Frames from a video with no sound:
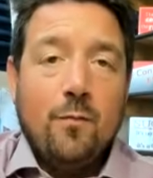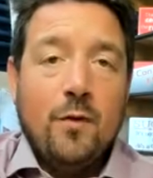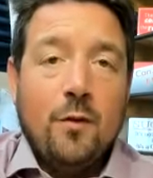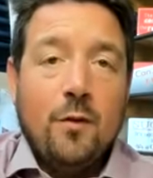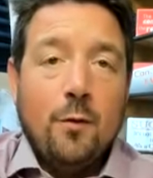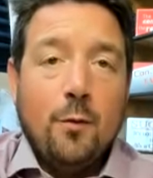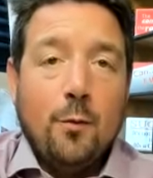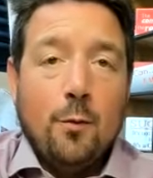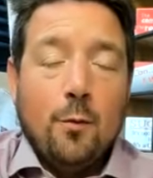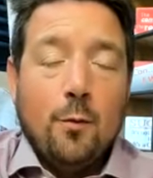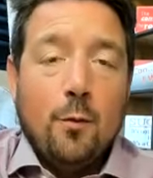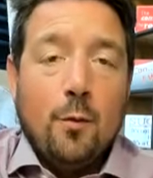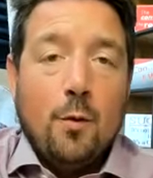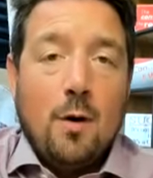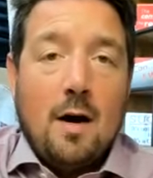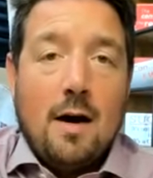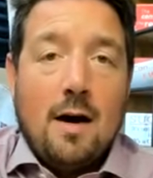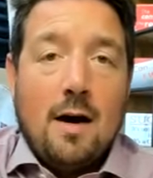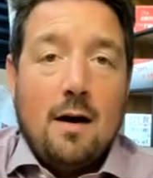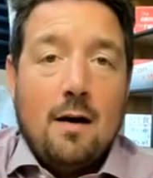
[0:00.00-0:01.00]

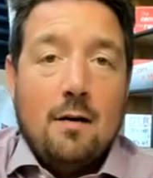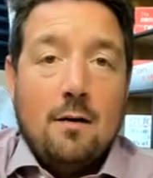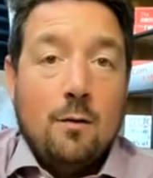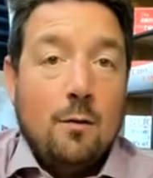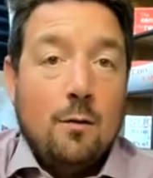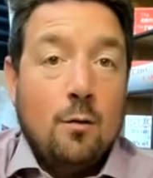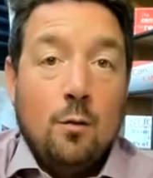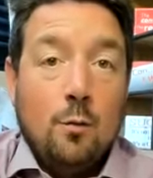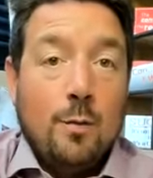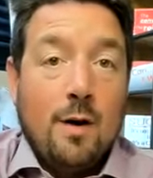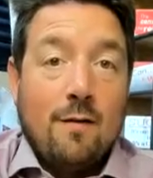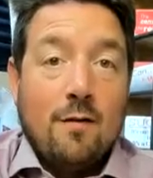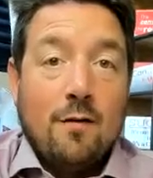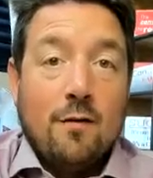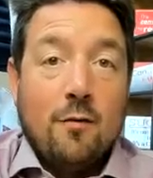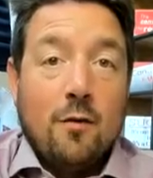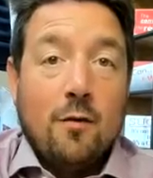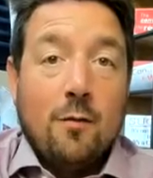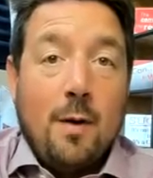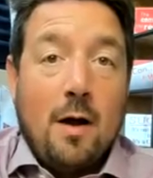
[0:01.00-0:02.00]
to
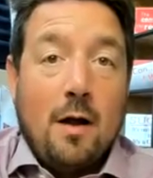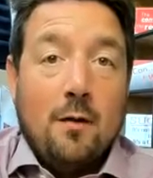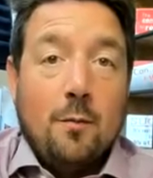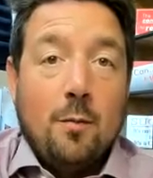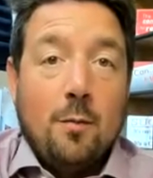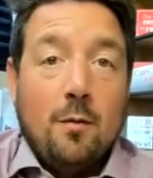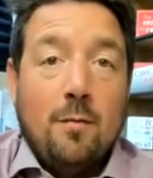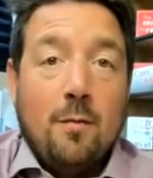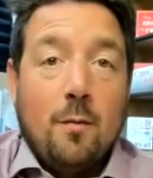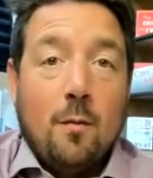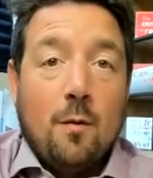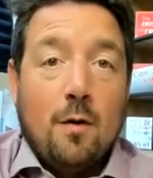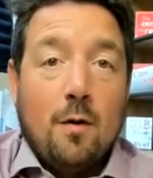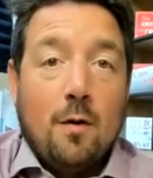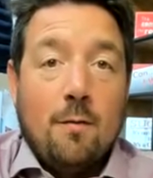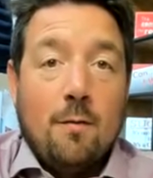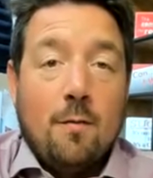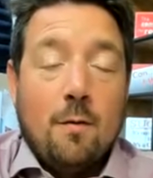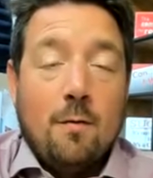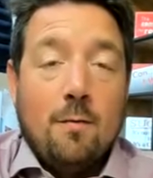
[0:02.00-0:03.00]
whomever's responsible
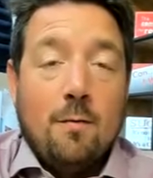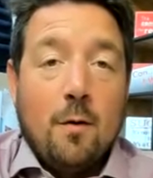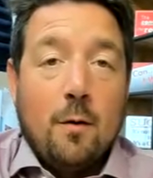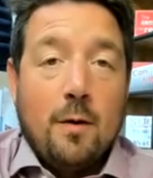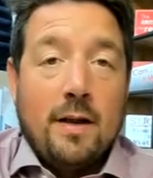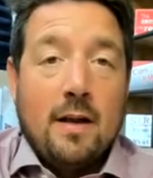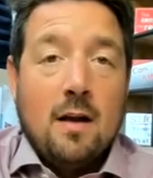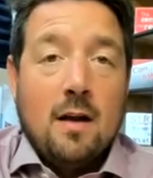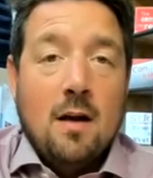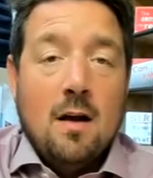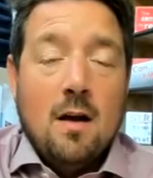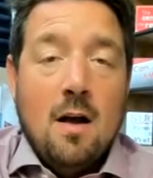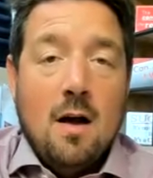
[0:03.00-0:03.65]
for voting.